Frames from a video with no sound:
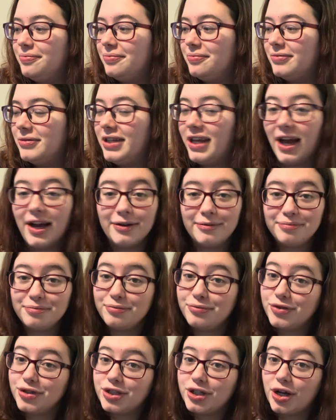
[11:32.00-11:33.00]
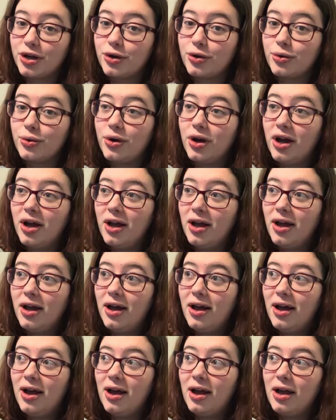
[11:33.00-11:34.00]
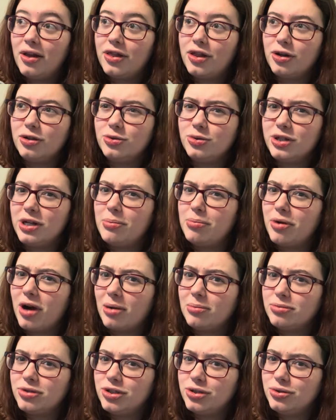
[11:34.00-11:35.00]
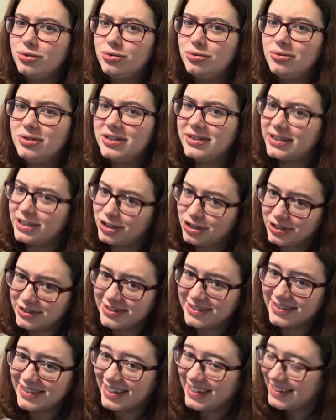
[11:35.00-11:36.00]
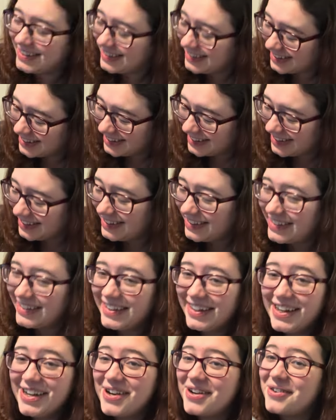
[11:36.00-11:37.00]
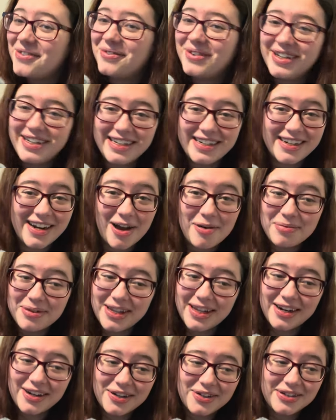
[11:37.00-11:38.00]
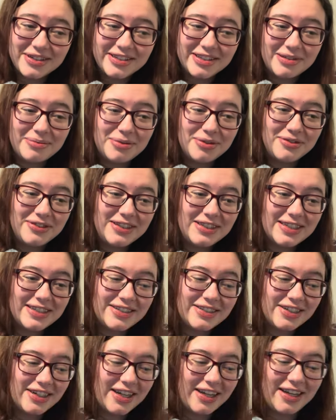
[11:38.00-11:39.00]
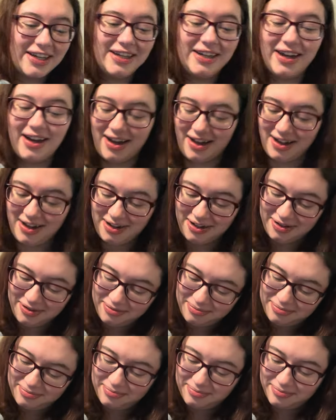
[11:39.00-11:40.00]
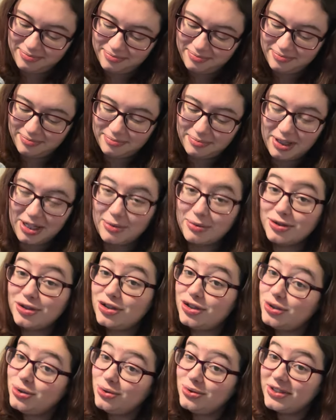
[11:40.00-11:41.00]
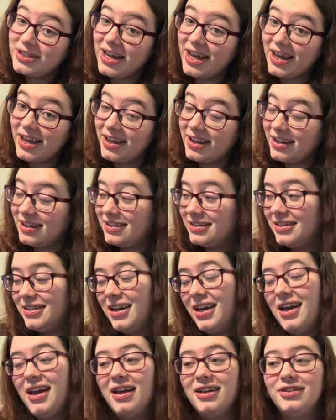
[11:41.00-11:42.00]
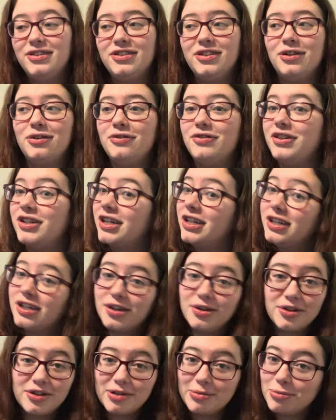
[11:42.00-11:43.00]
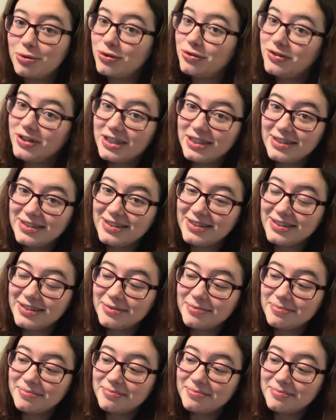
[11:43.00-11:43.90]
Yeah. So those were impromptu decisions. We did not plan on going to the movies yesterday. But it was Tuesday. So if you're gonna go to the movies